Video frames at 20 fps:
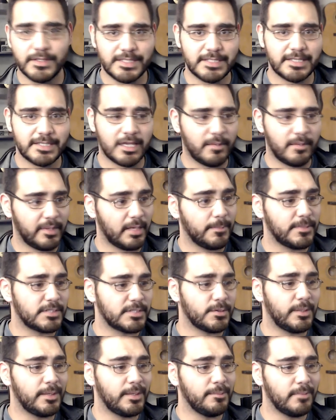is coming in
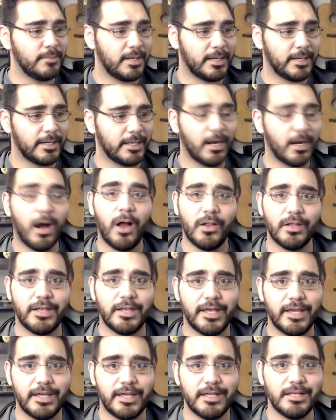between my
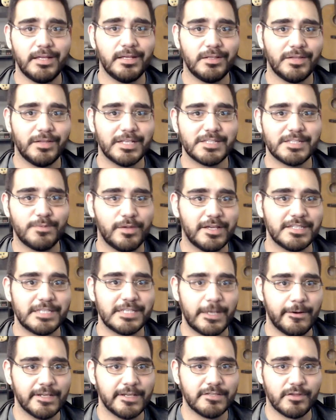holiday Let's Play
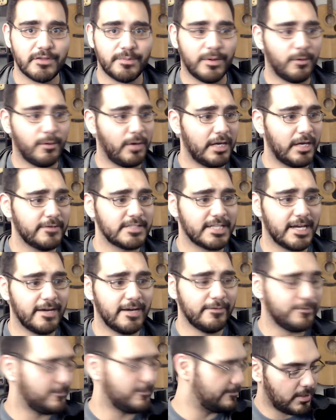series with my wife,
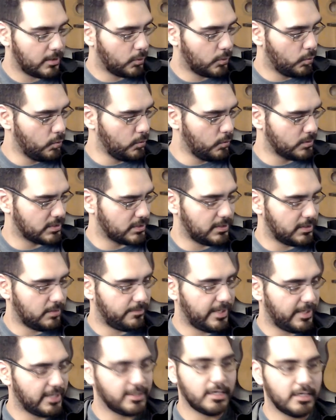Saf. Ooh, it's a little
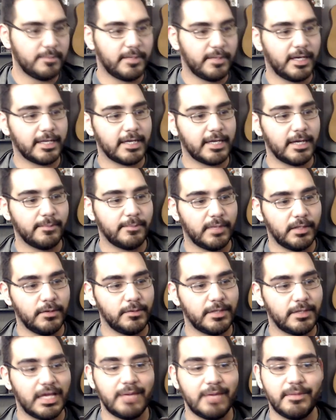banged up. I got my Loot
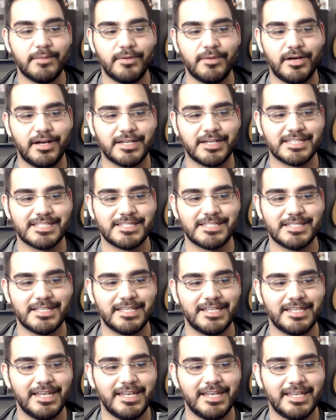Gaming box,
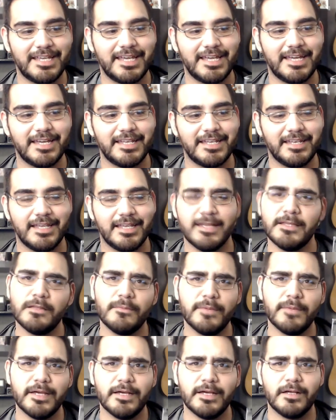yet again, in the
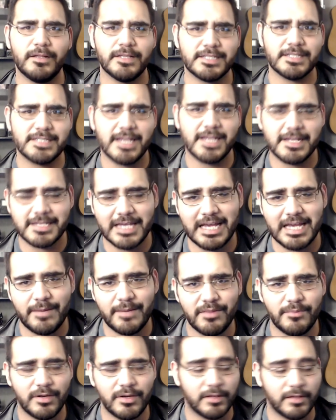mail. It's that time of
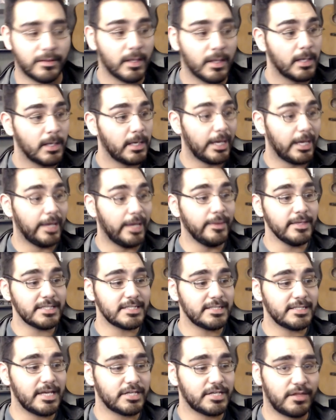the month. And this
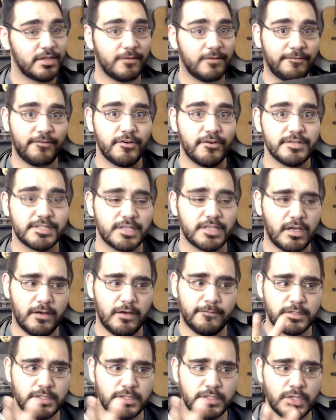is actually the first
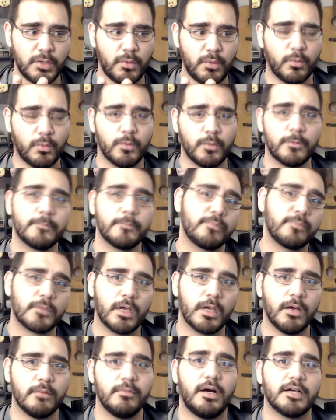of two
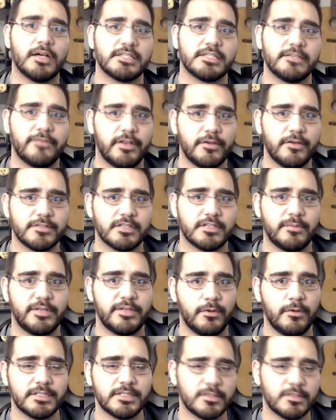unboxing videos I'll be
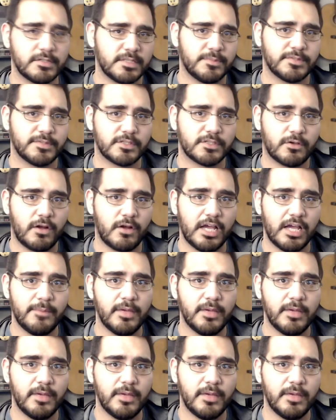doing, so subscribe